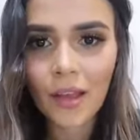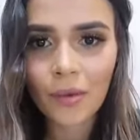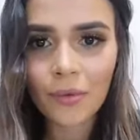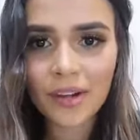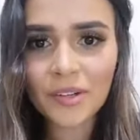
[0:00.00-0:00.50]

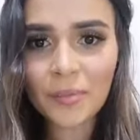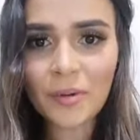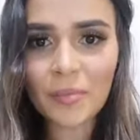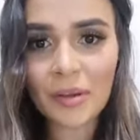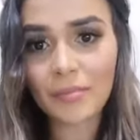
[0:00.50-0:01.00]
What are your
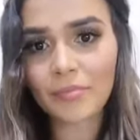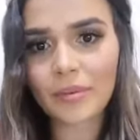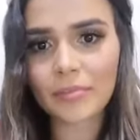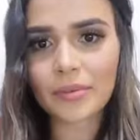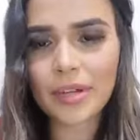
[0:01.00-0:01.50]

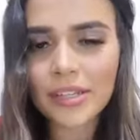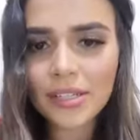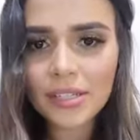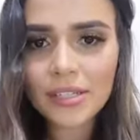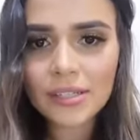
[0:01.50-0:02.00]

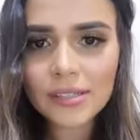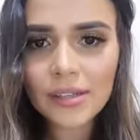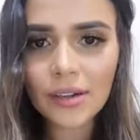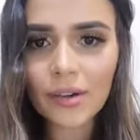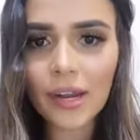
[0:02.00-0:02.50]
preparation?
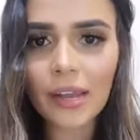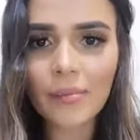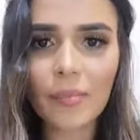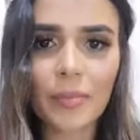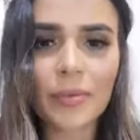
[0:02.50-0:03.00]
Okay,
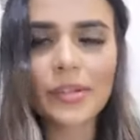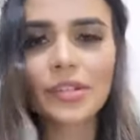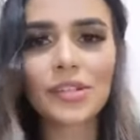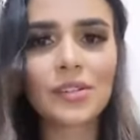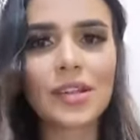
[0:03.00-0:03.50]
my
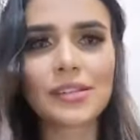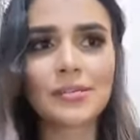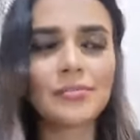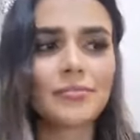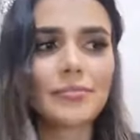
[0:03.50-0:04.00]
preparation
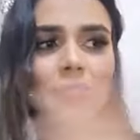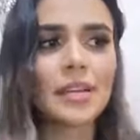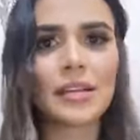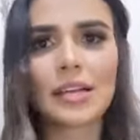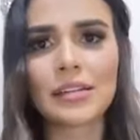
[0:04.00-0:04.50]
is,
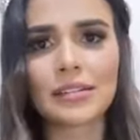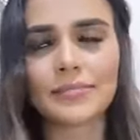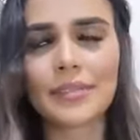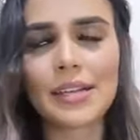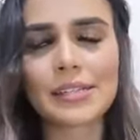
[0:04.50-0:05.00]

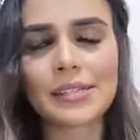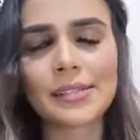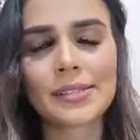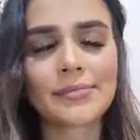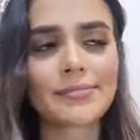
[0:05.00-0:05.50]

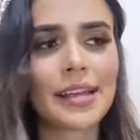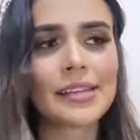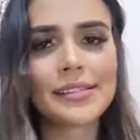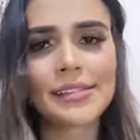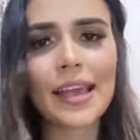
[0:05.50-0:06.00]
as I
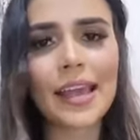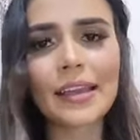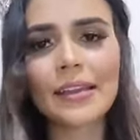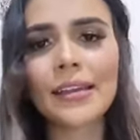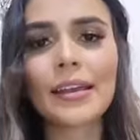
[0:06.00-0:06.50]

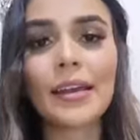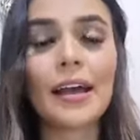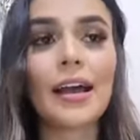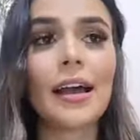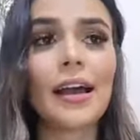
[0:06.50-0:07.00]
say,
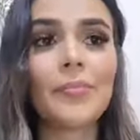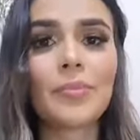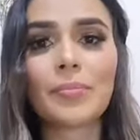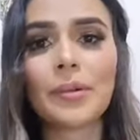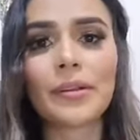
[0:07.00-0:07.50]
I
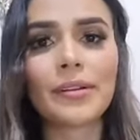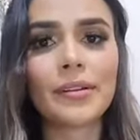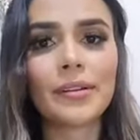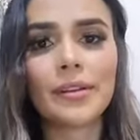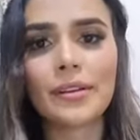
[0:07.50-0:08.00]
prepare
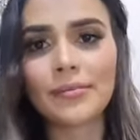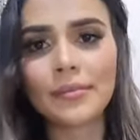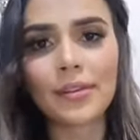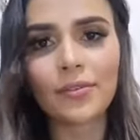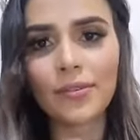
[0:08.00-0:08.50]
in
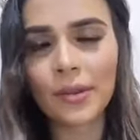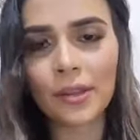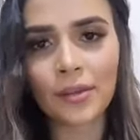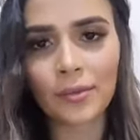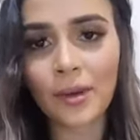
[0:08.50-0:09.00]

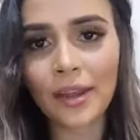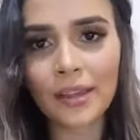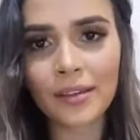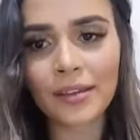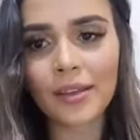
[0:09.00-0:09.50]
every way,